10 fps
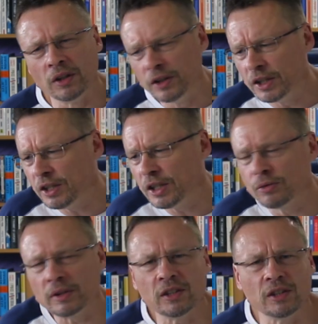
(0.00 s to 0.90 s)
the
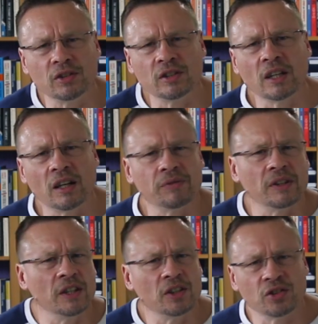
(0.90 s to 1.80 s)
nitty-gritty
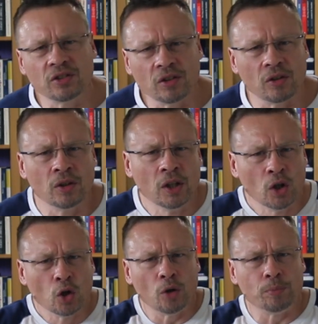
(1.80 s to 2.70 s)
stuff and they still
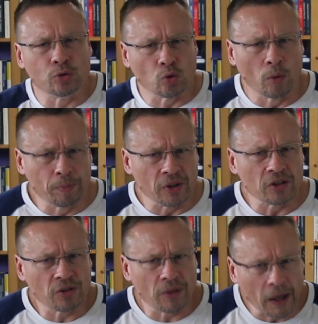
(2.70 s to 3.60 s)
absorb
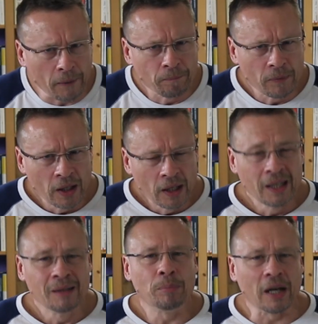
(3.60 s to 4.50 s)
this thing.
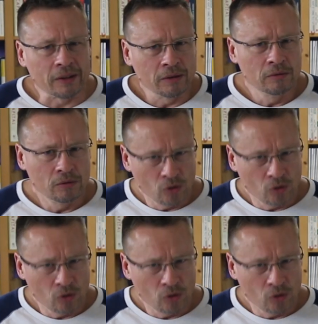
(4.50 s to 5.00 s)
But